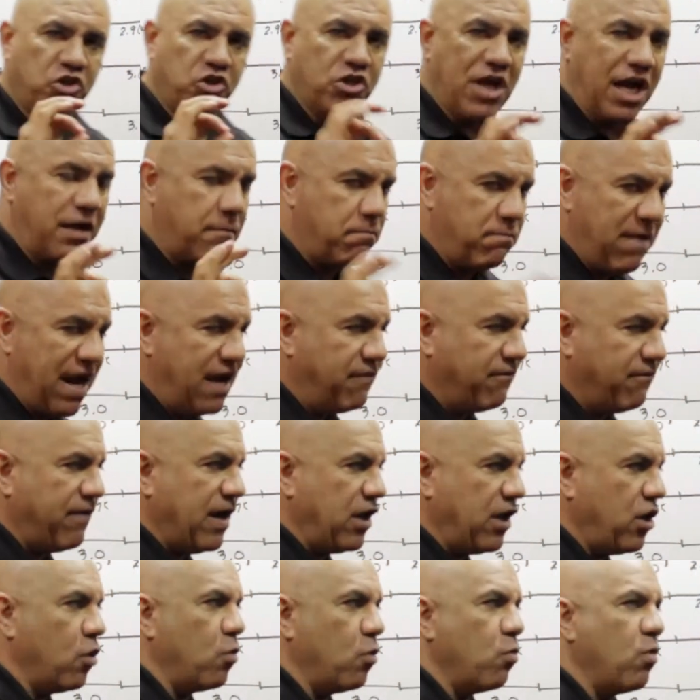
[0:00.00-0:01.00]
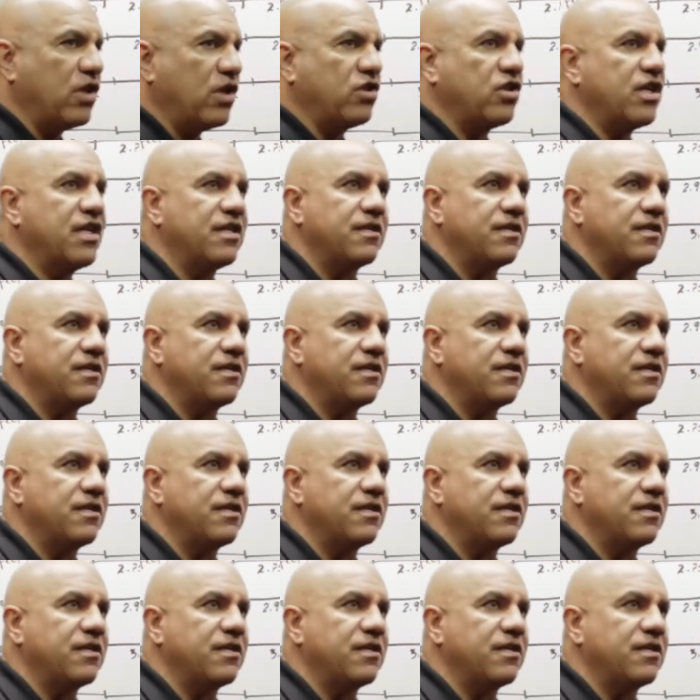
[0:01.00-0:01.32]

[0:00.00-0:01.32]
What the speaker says: Checkmate video, which